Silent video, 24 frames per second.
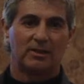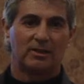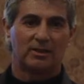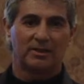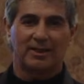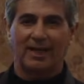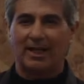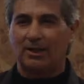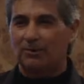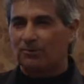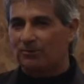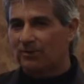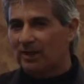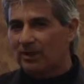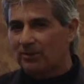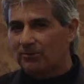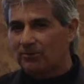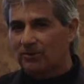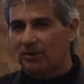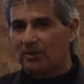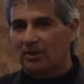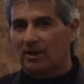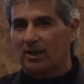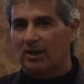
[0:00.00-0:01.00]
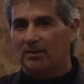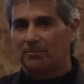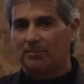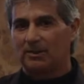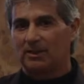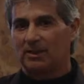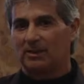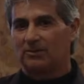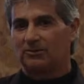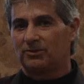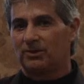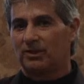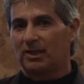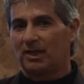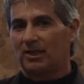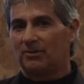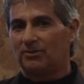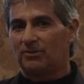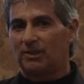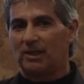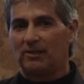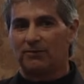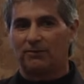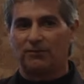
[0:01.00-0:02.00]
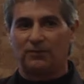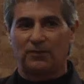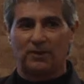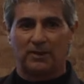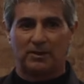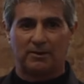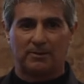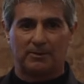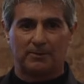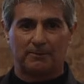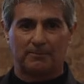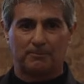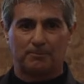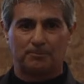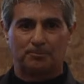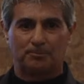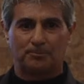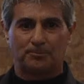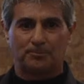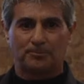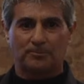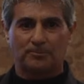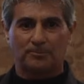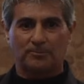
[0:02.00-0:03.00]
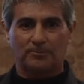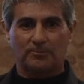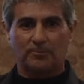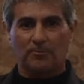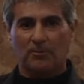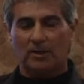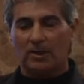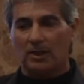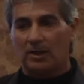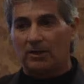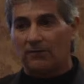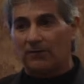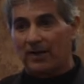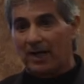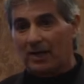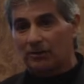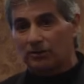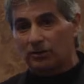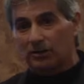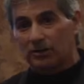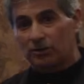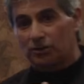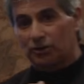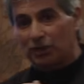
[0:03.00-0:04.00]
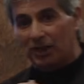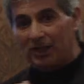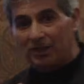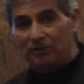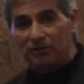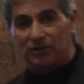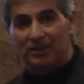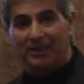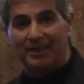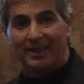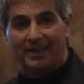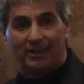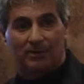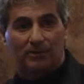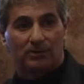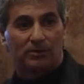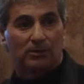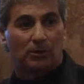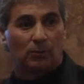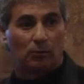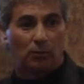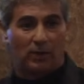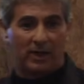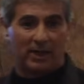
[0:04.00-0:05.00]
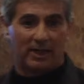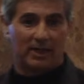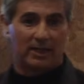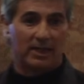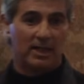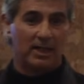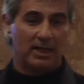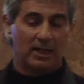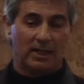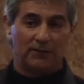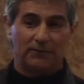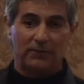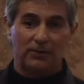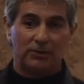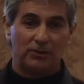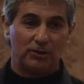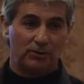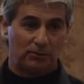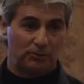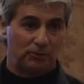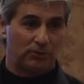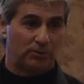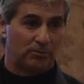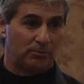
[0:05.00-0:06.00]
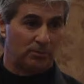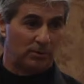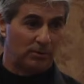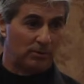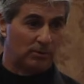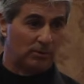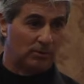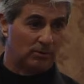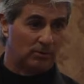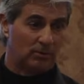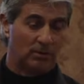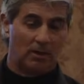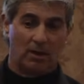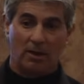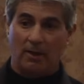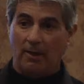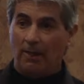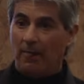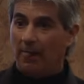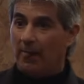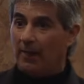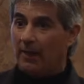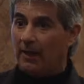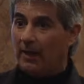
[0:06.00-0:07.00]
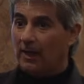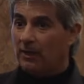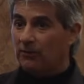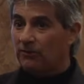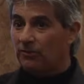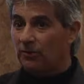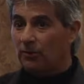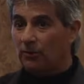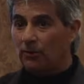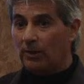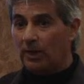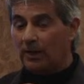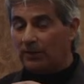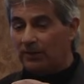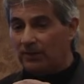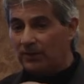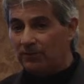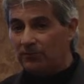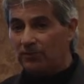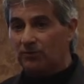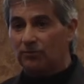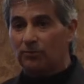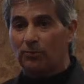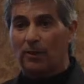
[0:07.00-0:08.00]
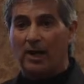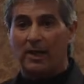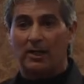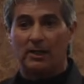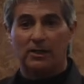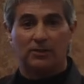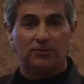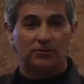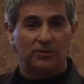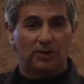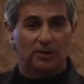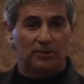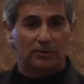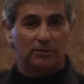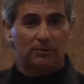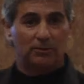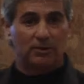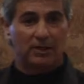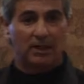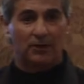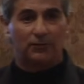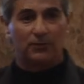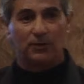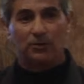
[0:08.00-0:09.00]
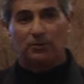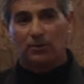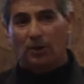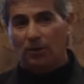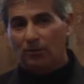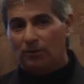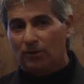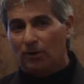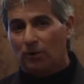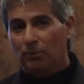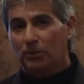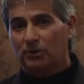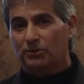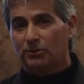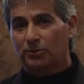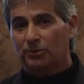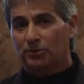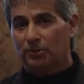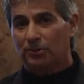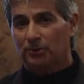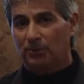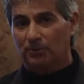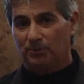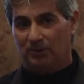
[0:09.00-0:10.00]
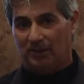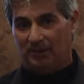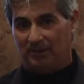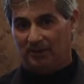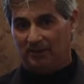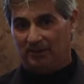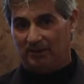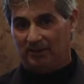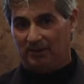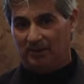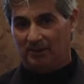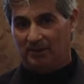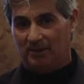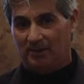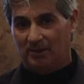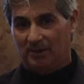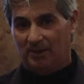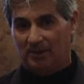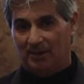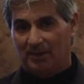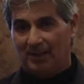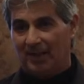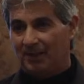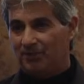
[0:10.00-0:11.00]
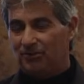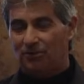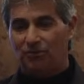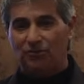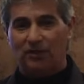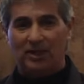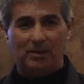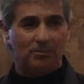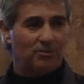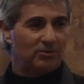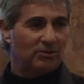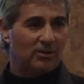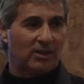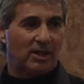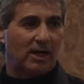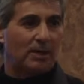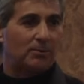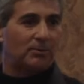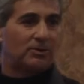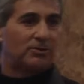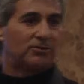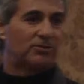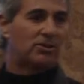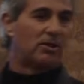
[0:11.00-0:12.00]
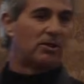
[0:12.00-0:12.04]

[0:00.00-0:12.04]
cow sounds a lot because he has that fear of actually chasing elk away if he's using a bugle. And so this is rightly so if you don't know what you're doing with it. It's the same as a guy with his